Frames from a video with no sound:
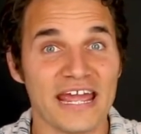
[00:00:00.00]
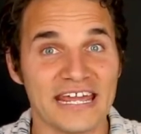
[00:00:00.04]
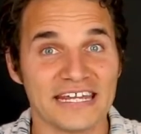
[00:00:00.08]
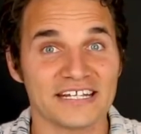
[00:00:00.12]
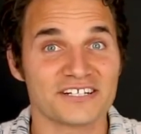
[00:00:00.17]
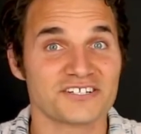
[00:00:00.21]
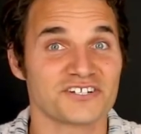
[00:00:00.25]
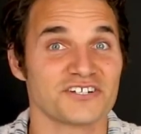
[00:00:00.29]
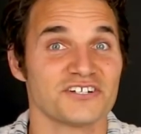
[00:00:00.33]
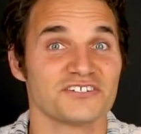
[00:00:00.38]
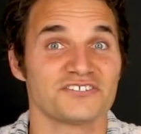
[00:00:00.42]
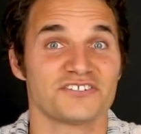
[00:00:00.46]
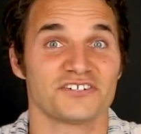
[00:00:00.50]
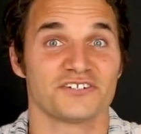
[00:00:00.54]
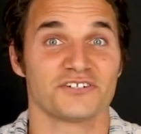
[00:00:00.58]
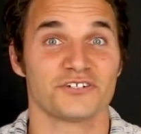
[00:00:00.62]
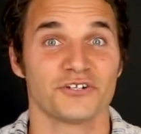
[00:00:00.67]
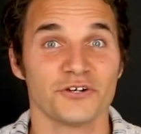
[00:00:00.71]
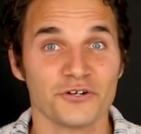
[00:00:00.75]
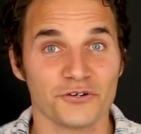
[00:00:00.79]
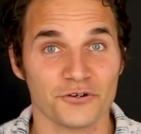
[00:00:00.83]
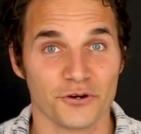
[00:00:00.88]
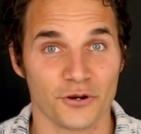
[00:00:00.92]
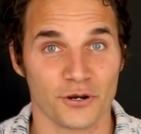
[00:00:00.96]
anxious and
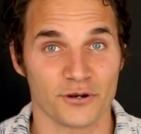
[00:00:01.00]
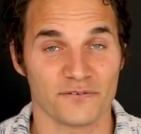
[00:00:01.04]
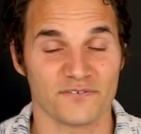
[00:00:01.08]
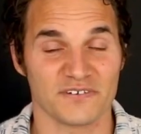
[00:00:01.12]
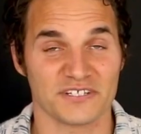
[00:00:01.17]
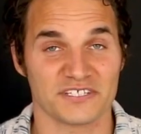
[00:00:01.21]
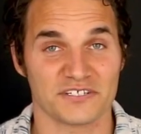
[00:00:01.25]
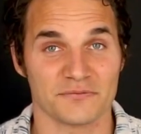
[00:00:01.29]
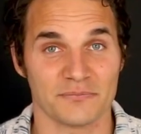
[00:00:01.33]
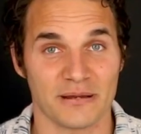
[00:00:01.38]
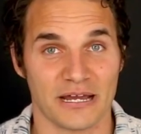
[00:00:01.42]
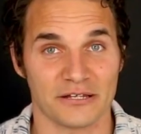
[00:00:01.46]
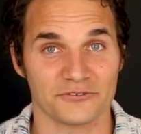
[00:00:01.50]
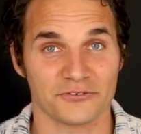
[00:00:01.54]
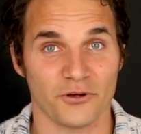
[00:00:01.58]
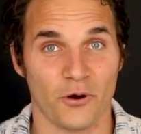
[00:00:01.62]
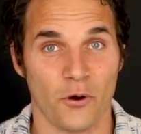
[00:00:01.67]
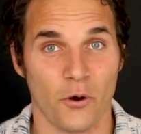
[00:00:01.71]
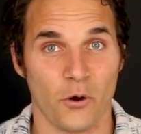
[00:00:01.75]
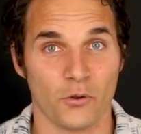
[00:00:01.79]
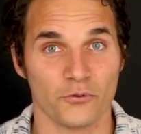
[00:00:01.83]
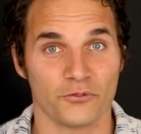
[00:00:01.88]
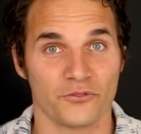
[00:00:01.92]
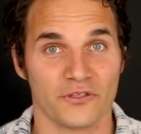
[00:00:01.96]
you're nervous about the
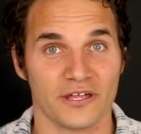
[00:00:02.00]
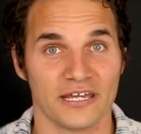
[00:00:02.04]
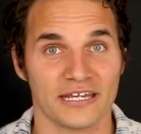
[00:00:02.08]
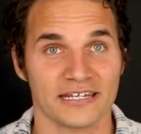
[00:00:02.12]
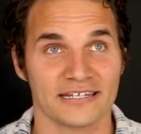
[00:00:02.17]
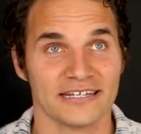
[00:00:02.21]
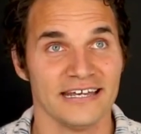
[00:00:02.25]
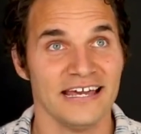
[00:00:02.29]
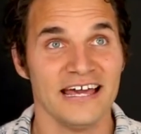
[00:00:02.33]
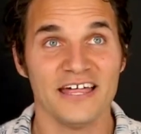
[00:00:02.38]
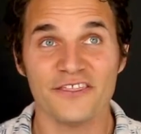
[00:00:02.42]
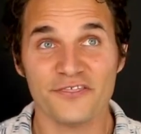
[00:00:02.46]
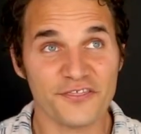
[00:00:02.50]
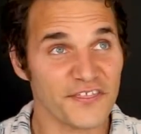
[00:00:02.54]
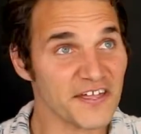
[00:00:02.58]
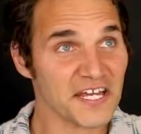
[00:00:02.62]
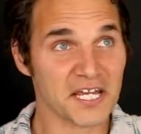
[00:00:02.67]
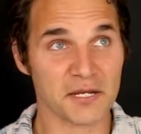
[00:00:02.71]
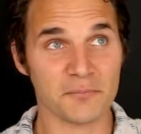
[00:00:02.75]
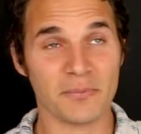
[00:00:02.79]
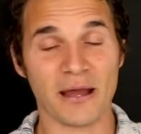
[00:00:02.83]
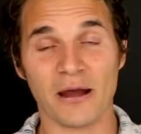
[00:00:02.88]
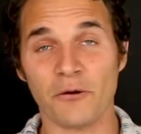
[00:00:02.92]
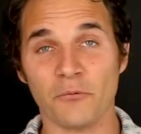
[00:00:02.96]
whole thing,
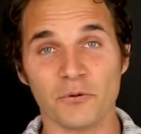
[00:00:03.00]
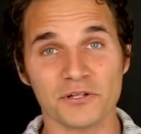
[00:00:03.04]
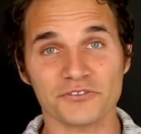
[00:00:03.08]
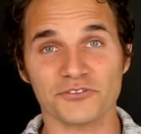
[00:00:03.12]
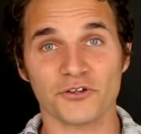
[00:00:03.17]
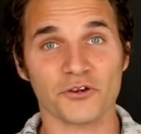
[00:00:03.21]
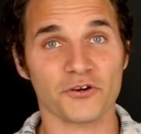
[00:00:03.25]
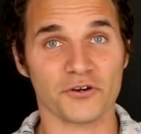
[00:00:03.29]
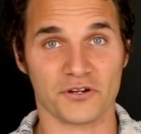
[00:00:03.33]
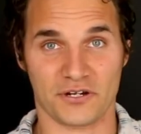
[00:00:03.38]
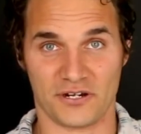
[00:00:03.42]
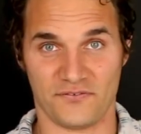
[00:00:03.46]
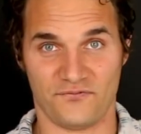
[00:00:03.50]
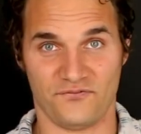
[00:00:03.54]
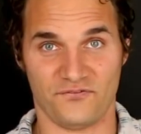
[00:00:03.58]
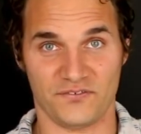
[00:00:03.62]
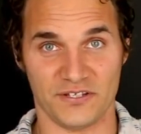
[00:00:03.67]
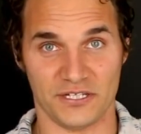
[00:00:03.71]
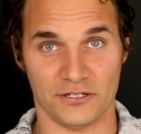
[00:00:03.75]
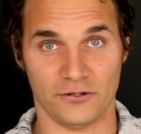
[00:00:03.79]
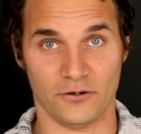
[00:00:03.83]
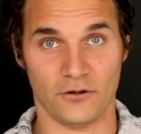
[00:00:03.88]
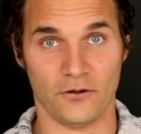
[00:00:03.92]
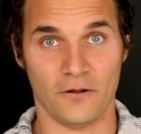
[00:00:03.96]
think about what they're gonna
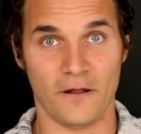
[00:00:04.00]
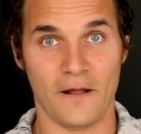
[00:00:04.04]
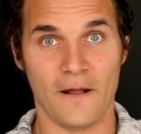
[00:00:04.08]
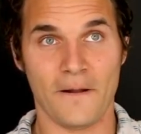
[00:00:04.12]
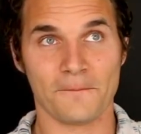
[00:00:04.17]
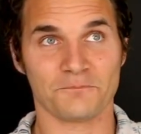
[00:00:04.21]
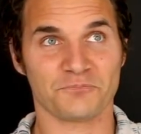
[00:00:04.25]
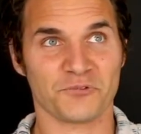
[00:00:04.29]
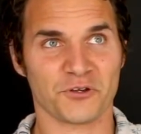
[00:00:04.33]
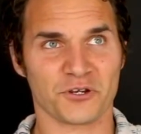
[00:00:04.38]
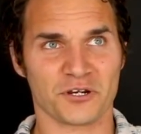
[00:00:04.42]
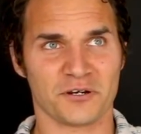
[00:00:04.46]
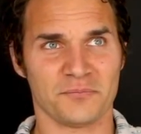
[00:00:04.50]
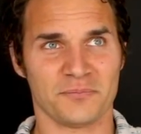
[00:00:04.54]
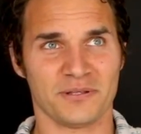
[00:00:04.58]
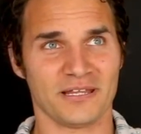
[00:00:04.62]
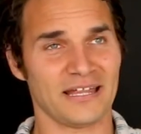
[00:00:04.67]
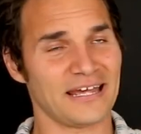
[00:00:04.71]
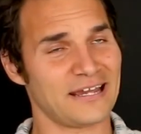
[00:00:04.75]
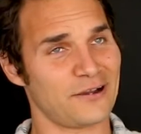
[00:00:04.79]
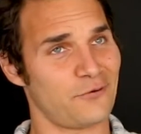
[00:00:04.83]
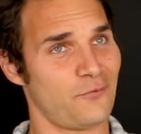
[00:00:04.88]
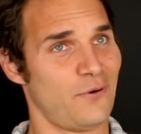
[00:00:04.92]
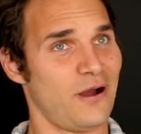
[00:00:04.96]
feel. They're gonna be
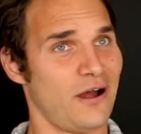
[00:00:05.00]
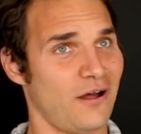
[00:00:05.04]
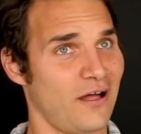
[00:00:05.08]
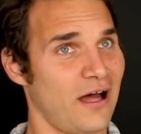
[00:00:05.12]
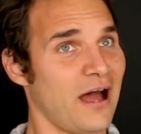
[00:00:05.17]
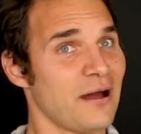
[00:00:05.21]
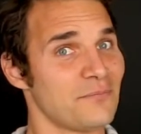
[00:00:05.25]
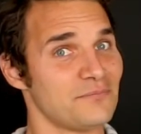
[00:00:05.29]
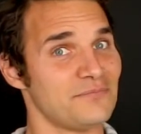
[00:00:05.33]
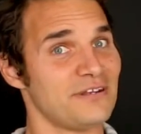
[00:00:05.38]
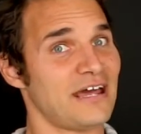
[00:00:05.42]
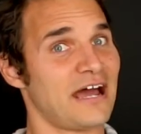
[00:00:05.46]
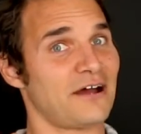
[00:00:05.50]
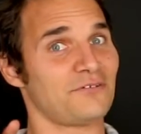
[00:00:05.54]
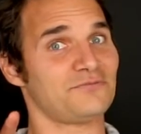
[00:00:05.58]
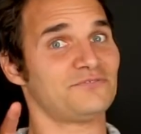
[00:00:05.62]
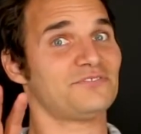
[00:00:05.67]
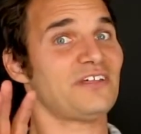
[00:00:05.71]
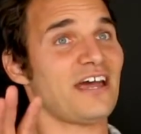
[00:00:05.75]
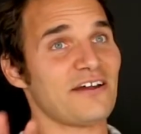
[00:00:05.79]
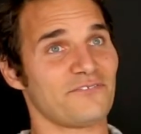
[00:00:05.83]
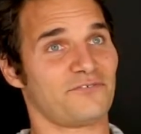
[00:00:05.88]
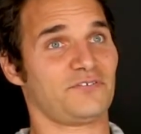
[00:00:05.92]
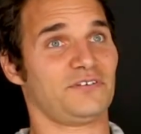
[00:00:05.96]
like, well, I'm now
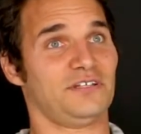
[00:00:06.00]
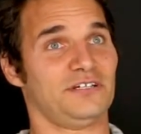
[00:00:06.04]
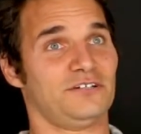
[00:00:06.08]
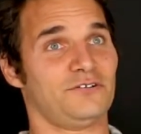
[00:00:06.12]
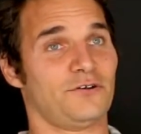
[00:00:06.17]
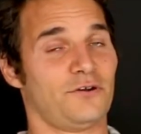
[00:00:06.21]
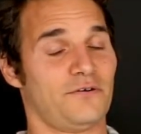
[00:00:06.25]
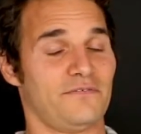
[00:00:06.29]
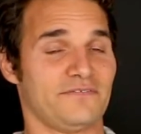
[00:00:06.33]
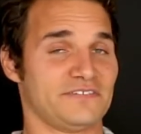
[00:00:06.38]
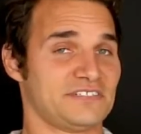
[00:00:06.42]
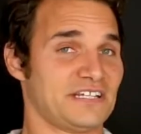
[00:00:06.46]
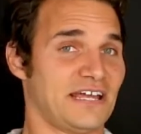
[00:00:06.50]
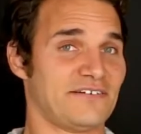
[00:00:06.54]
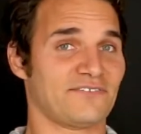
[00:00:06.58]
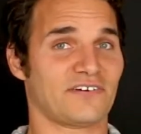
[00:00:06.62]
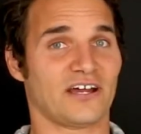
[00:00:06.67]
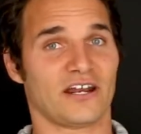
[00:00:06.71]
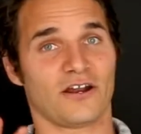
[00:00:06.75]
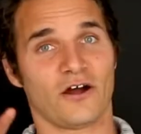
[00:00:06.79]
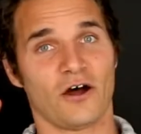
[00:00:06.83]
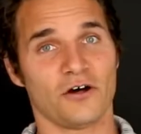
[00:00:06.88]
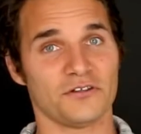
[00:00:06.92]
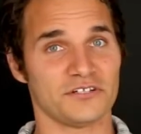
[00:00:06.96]
definitely nervous. I've
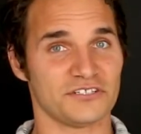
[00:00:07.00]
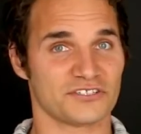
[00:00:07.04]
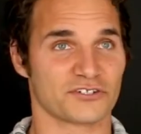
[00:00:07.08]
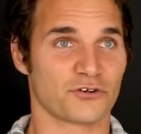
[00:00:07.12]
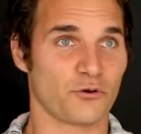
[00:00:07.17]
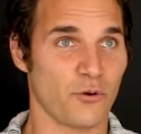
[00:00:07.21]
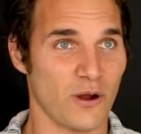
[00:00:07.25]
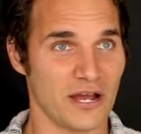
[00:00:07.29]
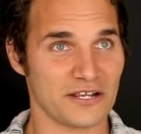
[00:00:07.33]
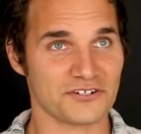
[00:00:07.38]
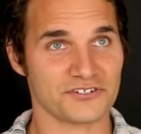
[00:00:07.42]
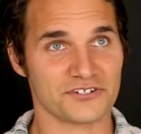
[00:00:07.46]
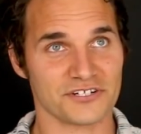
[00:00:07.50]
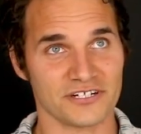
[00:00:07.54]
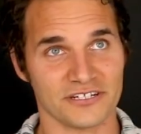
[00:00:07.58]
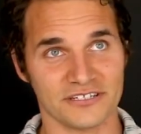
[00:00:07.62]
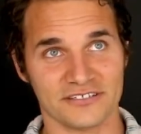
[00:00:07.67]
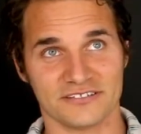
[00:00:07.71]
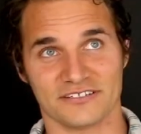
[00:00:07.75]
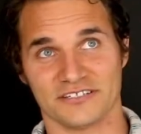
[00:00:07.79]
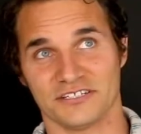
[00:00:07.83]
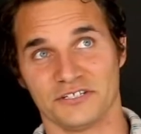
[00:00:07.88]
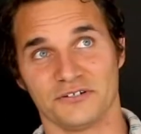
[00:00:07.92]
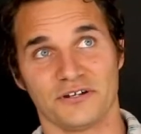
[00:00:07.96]
got all these
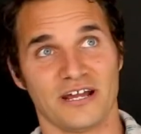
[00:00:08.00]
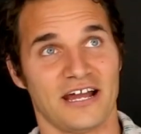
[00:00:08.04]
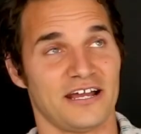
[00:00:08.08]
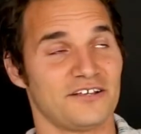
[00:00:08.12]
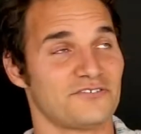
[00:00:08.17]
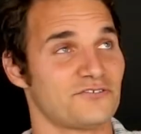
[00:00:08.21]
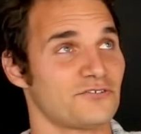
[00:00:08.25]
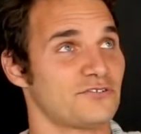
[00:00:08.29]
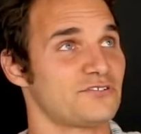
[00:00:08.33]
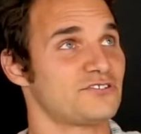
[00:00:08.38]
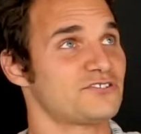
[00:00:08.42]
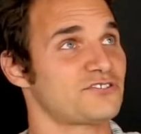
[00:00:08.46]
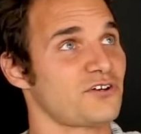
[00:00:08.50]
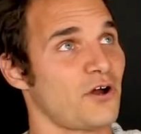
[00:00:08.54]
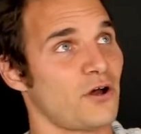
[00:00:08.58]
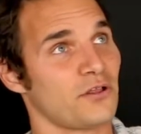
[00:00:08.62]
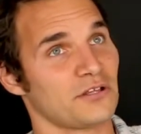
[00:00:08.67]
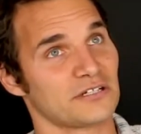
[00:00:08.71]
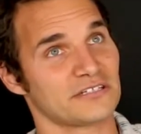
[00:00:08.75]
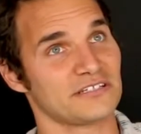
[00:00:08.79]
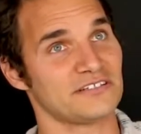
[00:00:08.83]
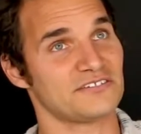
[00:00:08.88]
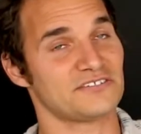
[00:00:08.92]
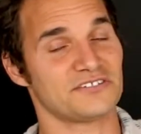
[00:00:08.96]
questions and you guys are
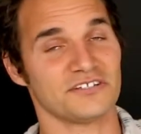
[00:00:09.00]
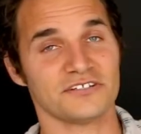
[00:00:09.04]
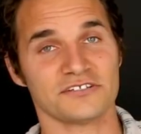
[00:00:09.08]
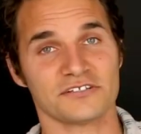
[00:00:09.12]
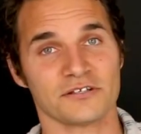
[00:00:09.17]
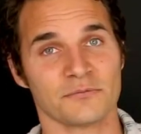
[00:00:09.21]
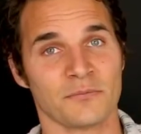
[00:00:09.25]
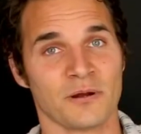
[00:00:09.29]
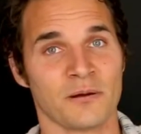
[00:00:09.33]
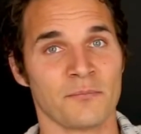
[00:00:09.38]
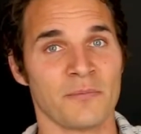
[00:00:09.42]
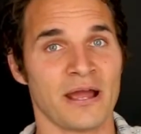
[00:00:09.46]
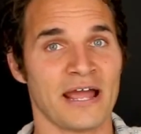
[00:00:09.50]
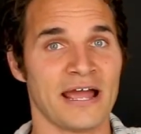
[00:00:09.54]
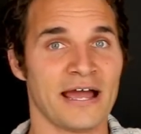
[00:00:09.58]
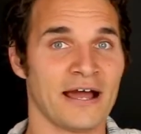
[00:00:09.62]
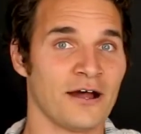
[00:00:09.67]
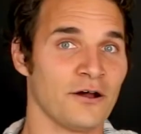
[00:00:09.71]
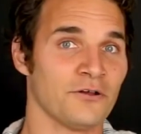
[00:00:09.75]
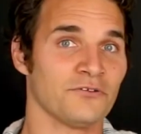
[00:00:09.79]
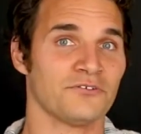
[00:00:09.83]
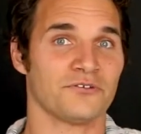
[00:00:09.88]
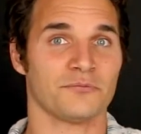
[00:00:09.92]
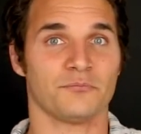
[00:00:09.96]
installing the system on my
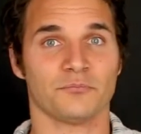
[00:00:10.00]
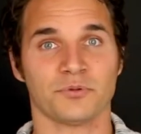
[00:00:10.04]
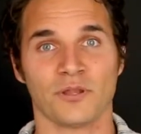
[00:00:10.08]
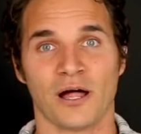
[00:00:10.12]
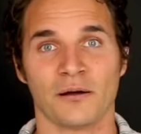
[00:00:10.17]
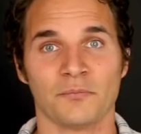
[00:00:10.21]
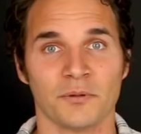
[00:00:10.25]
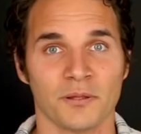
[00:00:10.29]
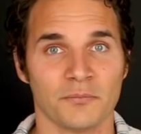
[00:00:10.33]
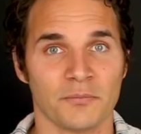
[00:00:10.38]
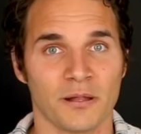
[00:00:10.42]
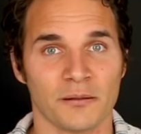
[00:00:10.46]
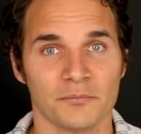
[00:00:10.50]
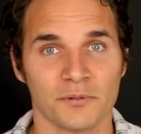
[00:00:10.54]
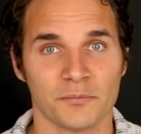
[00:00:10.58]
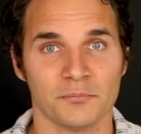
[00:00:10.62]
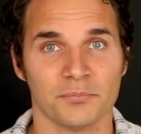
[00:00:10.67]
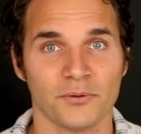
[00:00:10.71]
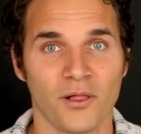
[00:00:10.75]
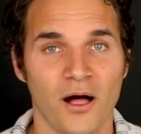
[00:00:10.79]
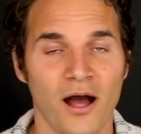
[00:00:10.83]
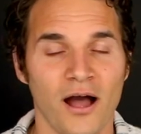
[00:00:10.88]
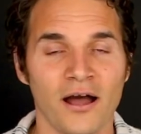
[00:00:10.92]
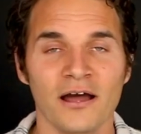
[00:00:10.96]
house and blah, blah, blah, blah,
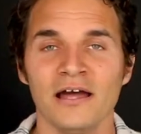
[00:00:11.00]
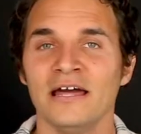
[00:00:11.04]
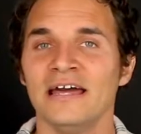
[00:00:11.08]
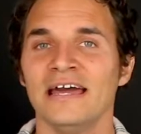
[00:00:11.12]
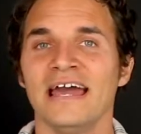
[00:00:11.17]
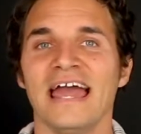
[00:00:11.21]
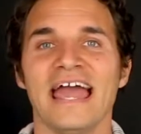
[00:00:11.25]
blah.